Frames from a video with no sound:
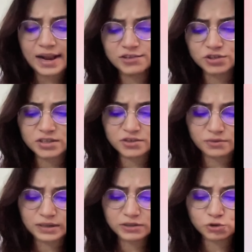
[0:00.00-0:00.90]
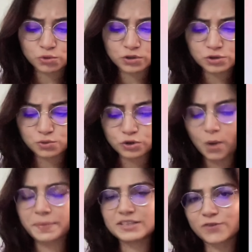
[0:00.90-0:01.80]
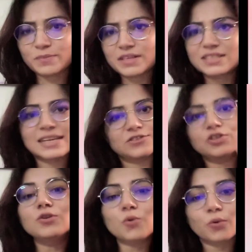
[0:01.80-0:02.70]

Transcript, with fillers: so I'll just choose two topics from this section."